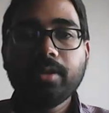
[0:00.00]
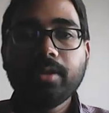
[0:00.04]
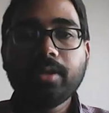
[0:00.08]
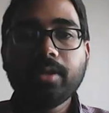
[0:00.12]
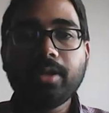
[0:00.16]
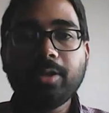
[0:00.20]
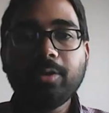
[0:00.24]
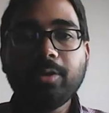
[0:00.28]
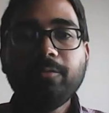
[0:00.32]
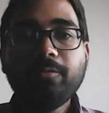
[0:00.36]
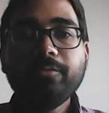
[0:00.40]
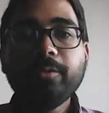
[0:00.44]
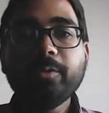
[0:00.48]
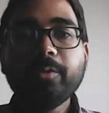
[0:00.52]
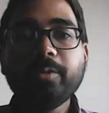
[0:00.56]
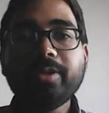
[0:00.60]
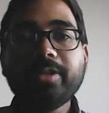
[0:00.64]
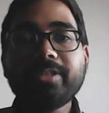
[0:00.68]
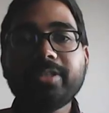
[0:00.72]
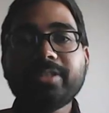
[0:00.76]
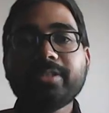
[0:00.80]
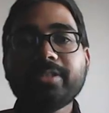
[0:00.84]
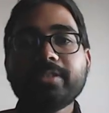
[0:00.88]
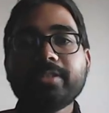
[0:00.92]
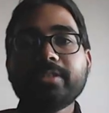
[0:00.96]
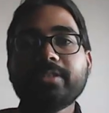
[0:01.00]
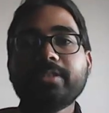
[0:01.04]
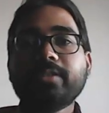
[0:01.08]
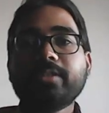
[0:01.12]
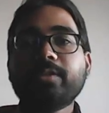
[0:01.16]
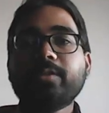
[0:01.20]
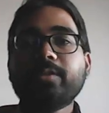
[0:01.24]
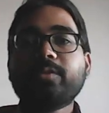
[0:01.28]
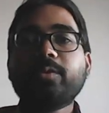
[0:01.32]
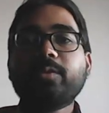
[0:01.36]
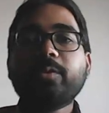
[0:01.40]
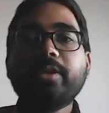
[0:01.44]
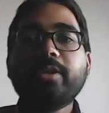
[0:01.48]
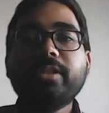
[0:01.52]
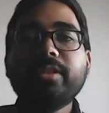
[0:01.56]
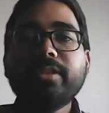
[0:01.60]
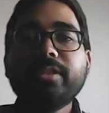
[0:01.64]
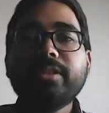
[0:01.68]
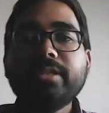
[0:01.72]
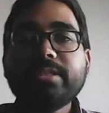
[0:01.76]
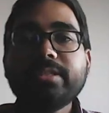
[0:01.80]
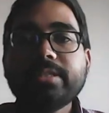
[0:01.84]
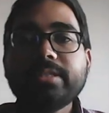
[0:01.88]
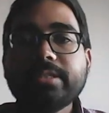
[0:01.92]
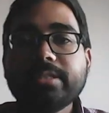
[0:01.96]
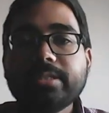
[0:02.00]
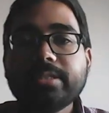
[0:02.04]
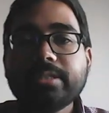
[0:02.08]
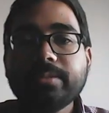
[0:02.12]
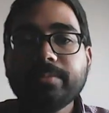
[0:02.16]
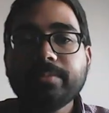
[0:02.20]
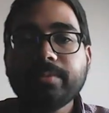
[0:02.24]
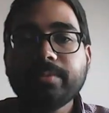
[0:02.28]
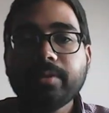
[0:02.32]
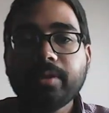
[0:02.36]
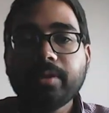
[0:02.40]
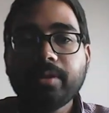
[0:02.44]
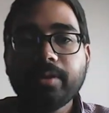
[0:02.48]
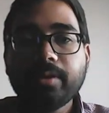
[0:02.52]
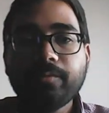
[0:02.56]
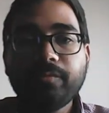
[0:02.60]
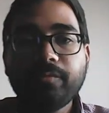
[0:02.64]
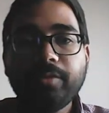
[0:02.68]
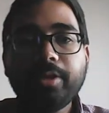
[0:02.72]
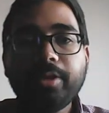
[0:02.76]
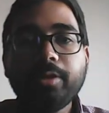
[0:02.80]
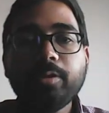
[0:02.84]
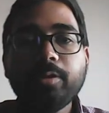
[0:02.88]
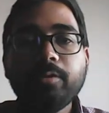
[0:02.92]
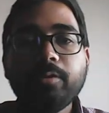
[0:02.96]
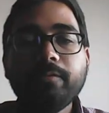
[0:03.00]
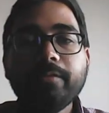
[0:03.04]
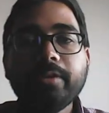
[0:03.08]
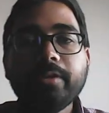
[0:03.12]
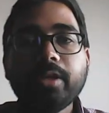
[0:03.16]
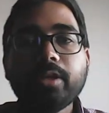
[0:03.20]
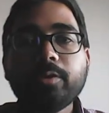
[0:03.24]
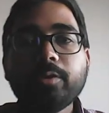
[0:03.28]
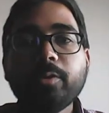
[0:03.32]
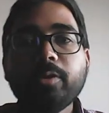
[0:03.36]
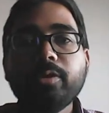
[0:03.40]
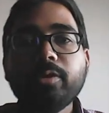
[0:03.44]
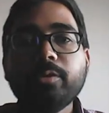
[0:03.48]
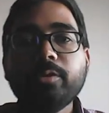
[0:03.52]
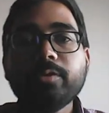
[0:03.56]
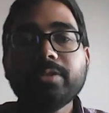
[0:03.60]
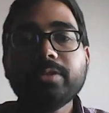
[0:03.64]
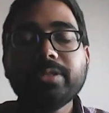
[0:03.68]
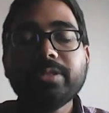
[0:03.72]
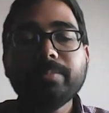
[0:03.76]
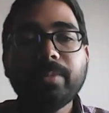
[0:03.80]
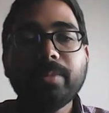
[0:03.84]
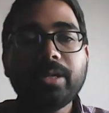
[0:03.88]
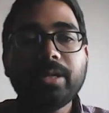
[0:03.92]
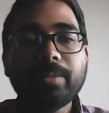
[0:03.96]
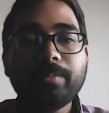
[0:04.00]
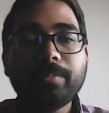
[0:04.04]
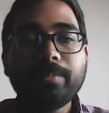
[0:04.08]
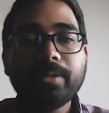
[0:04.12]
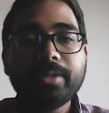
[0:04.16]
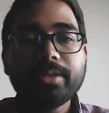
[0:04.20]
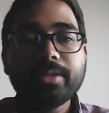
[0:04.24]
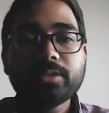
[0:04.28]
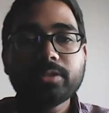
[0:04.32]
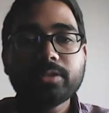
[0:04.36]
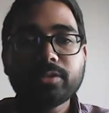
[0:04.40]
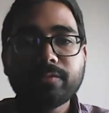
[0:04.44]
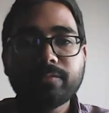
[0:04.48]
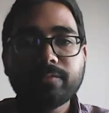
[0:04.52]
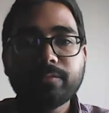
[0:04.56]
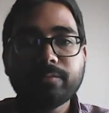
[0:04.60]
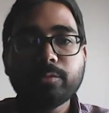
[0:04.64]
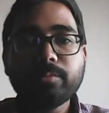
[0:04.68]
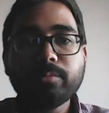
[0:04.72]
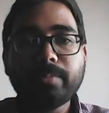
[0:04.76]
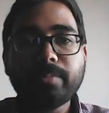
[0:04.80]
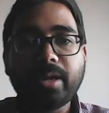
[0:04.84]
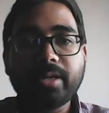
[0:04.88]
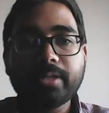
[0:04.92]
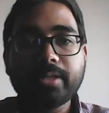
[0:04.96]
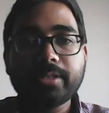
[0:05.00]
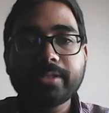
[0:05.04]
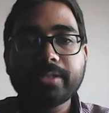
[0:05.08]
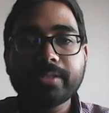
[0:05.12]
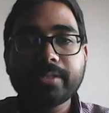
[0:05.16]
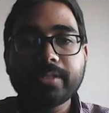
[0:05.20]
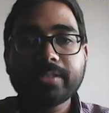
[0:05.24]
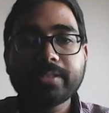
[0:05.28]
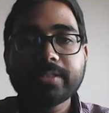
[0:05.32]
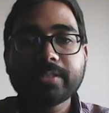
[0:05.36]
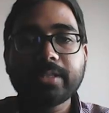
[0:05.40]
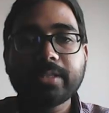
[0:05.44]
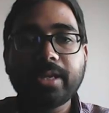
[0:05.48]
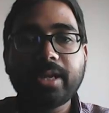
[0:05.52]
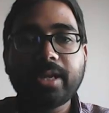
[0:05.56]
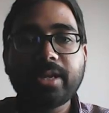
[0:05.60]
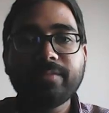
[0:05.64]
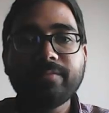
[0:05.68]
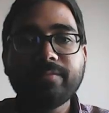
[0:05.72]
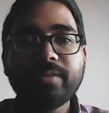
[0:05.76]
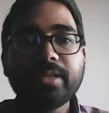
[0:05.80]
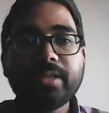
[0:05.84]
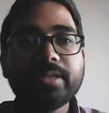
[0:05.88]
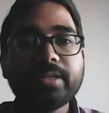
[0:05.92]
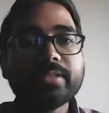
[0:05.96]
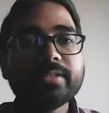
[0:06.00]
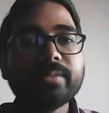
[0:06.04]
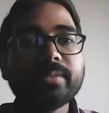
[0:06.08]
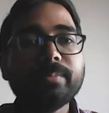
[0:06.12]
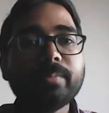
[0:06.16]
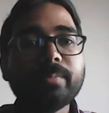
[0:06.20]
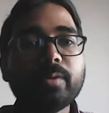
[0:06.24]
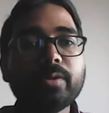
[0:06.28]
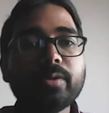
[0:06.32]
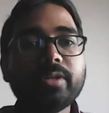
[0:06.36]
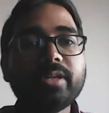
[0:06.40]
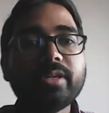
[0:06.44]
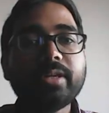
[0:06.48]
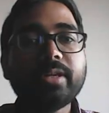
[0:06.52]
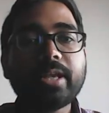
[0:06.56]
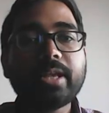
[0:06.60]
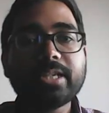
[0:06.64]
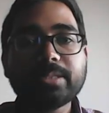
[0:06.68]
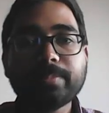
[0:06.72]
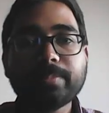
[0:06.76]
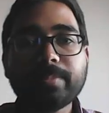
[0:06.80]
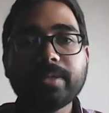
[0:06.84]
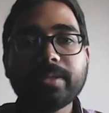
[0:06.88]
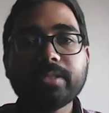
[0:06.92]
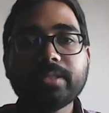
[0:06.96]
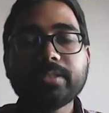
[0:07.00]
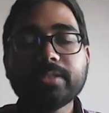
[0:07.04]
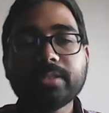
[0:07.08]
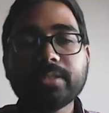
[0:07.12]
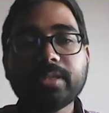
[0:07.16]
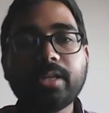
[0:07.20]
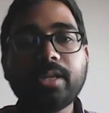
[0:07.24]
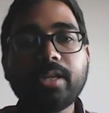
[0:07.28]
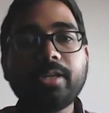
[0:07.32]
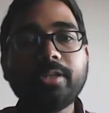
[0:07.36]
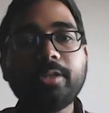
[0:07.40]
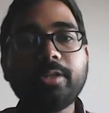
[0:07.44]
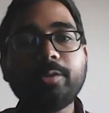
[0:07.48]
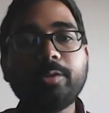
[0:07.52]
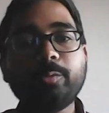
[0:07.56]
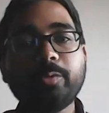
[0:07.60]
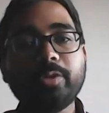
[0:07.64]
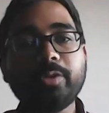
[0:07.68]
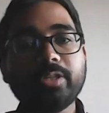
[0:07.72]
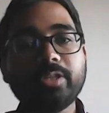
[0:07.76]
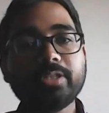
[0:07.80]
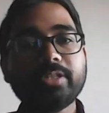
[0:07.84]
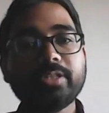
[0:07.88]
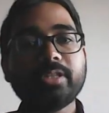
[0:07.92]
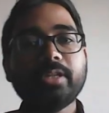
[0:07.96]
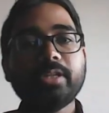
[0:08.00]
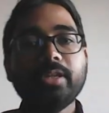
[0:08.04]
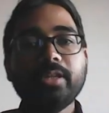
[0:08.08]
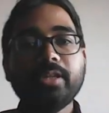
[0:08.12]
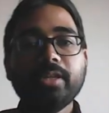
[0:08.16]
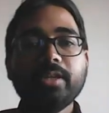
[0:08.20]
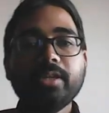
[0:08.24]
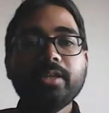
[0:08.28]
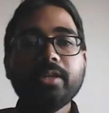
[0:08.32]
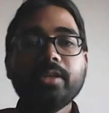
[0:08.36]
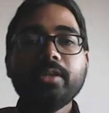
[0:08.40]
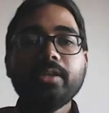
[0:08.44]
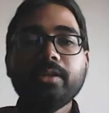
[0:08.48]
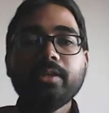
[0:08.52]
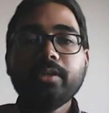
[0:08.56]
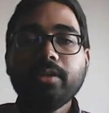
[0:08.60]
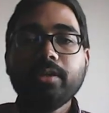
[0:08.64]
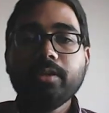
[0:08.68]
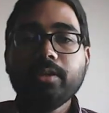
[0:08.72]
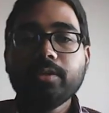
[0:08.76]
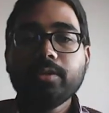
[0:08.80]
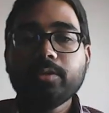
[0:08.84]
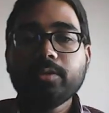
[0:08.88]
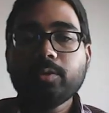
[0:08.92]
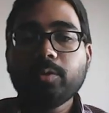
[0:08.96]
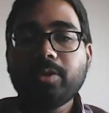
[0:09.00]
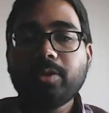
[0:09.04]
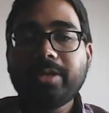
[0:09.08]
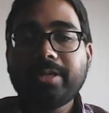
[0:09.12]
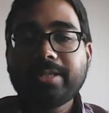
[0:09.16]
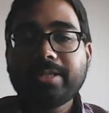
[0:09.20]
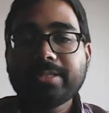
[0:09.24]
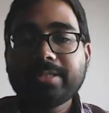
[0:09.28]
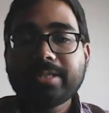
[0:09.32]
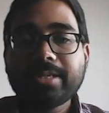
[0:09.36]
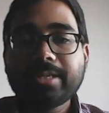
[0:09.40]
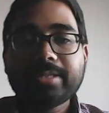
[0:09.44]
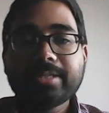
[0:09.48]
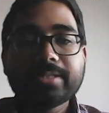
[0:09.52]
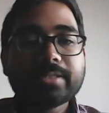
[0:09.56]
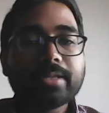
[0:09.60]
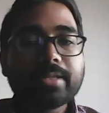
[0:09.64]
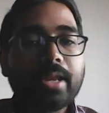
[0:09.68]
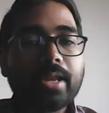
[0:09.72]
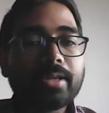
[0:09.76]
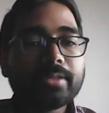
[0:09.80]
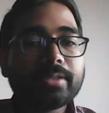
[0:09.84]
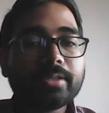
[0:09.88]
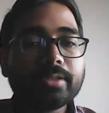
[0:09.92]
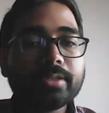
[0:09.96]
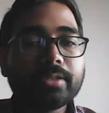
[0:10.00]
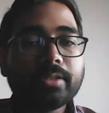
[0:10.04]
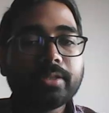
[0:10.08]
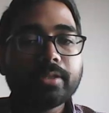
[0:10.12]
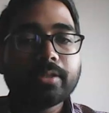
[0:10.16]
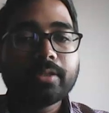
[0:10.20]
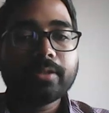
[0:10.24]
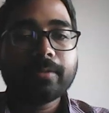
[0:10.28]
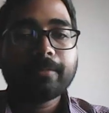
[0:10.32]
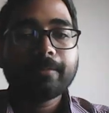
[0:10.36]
Hello viewers. So in this video we are going to see multiplication of two matrices and various important aspects related to it. So let us get started.